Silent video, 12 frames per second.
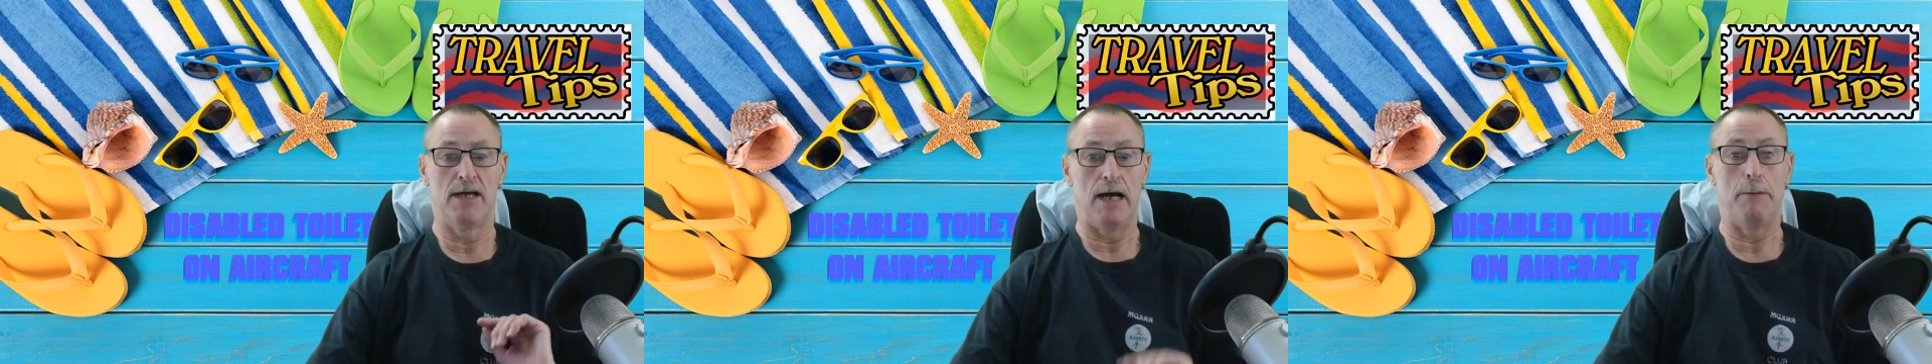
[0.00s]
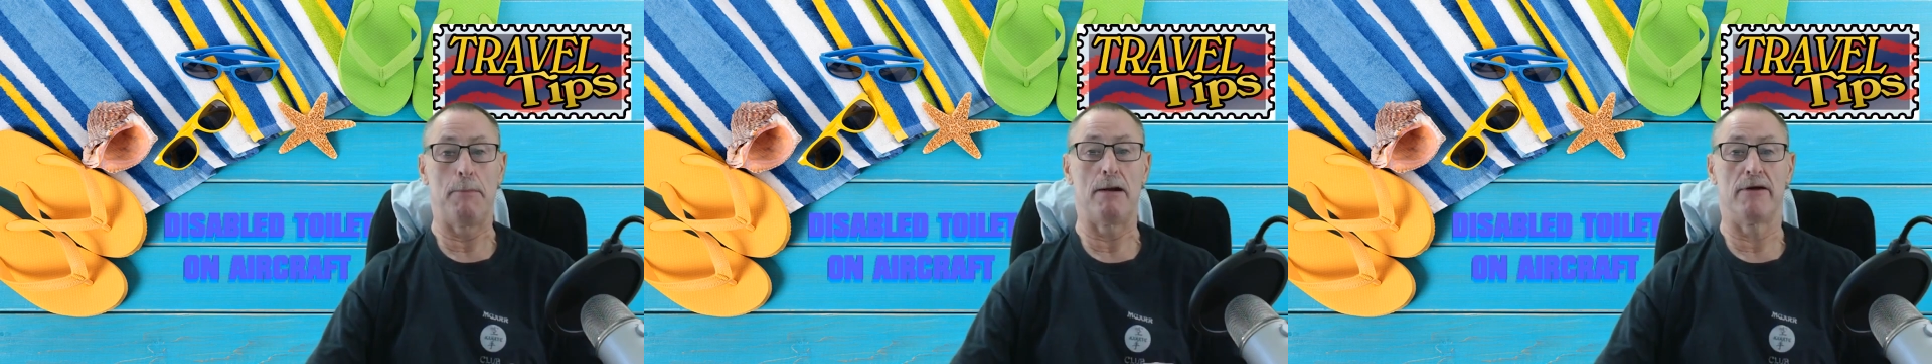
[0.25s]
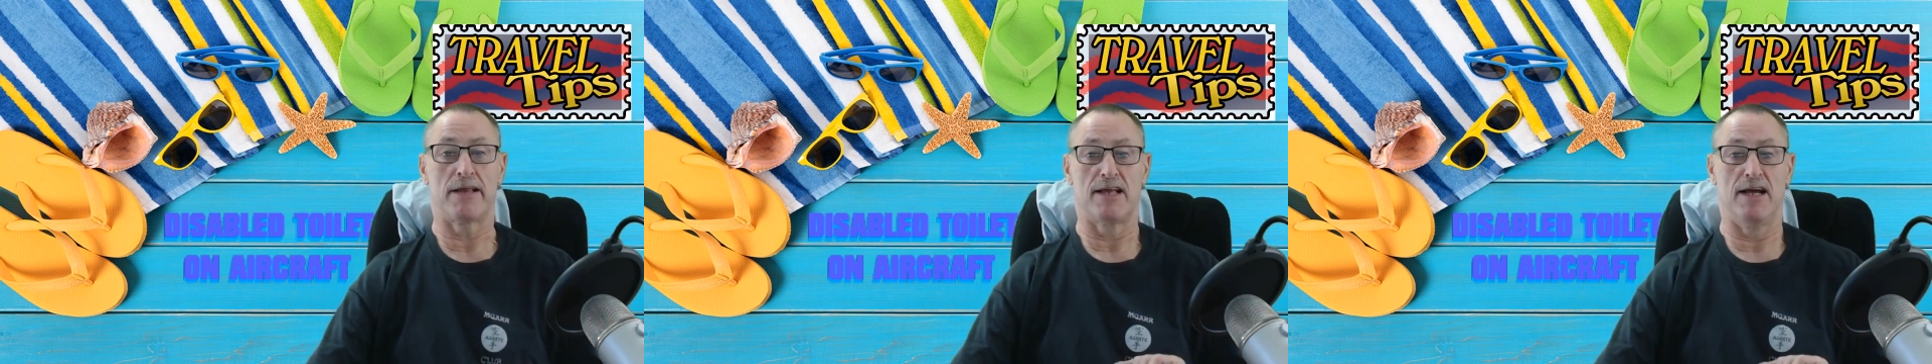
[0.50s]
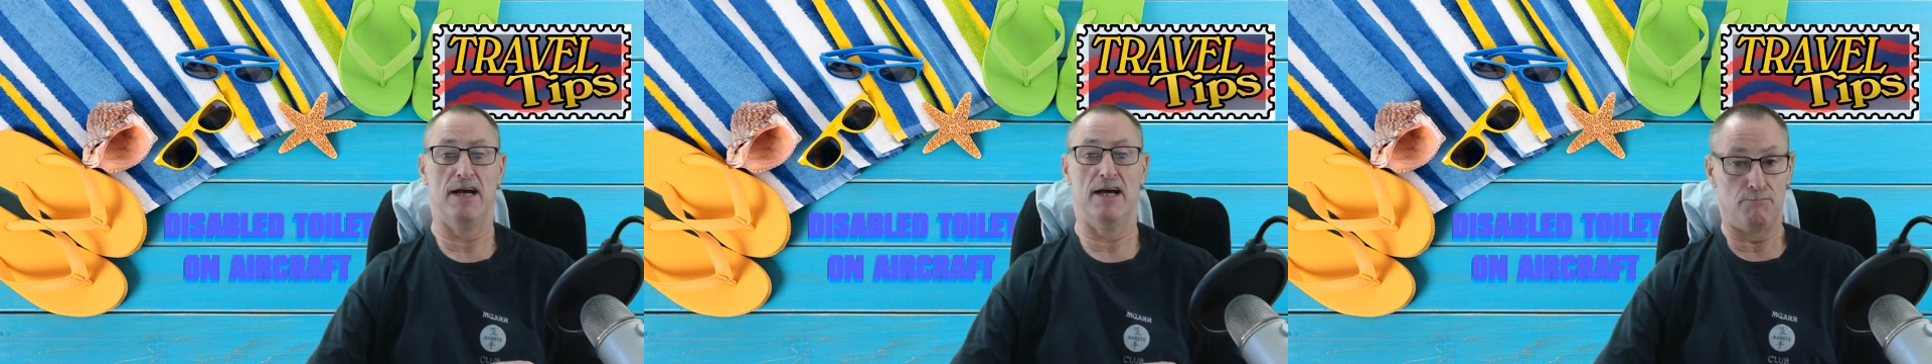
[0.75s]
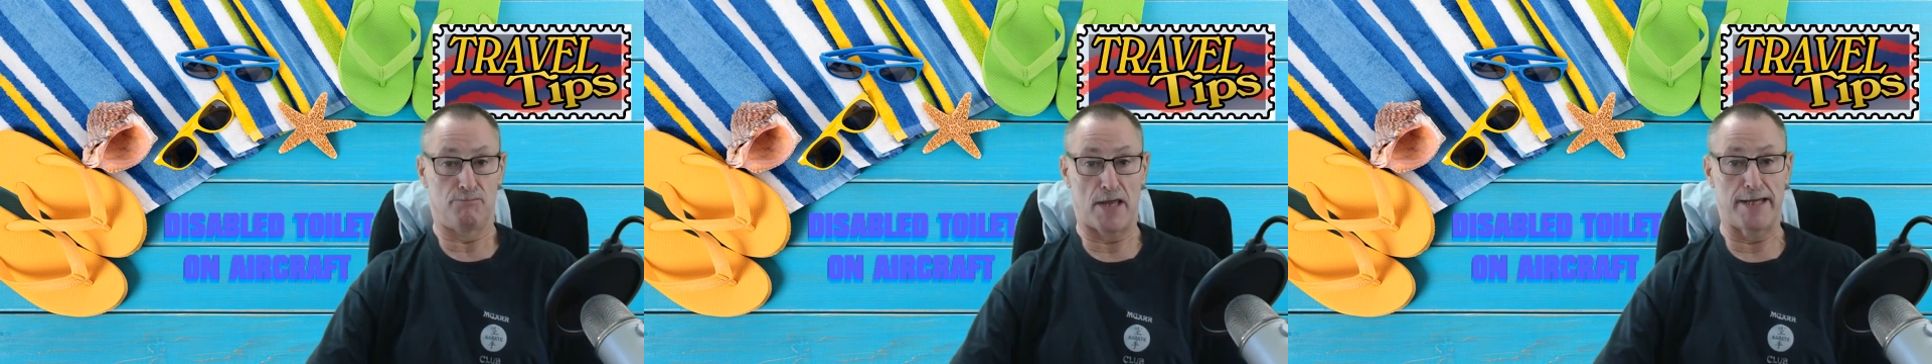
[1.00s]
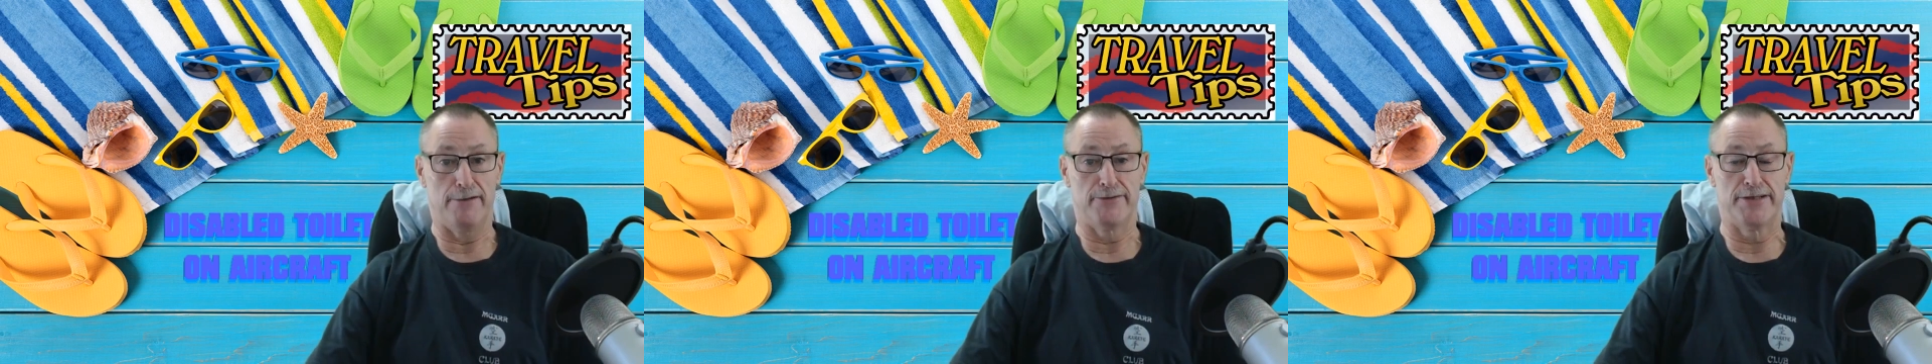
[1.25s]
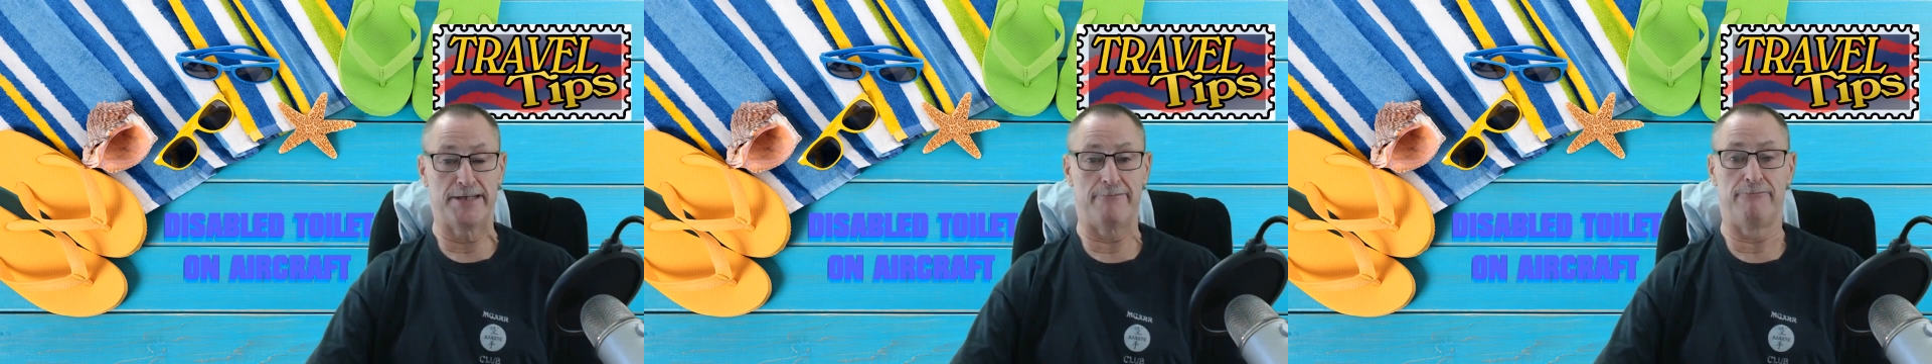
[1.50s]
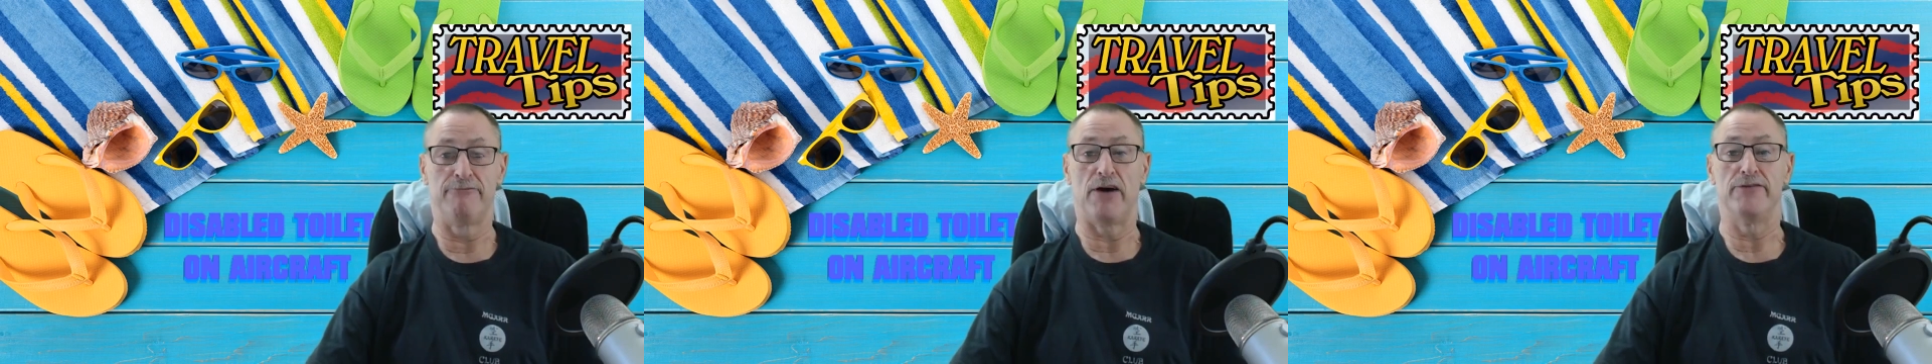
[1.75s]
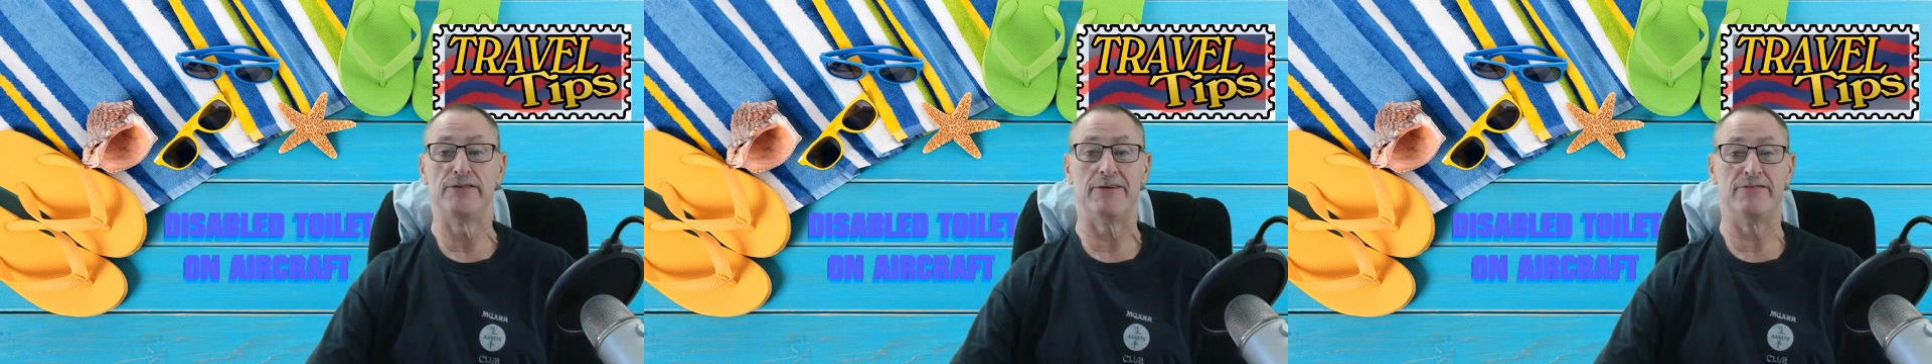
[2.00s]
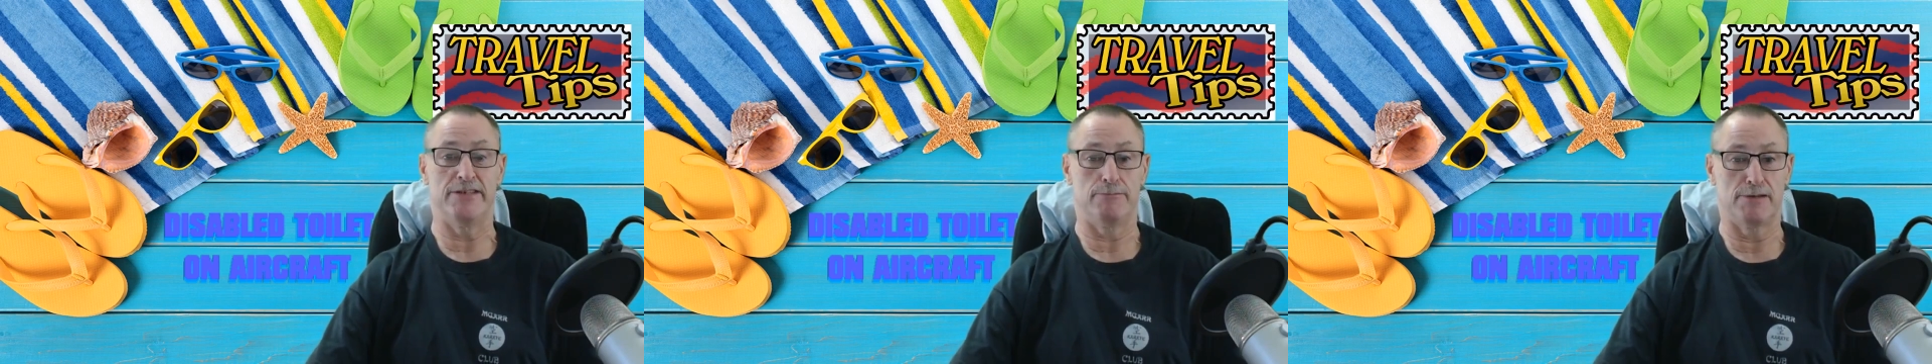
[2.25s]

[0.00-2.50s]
America, they use the 757s.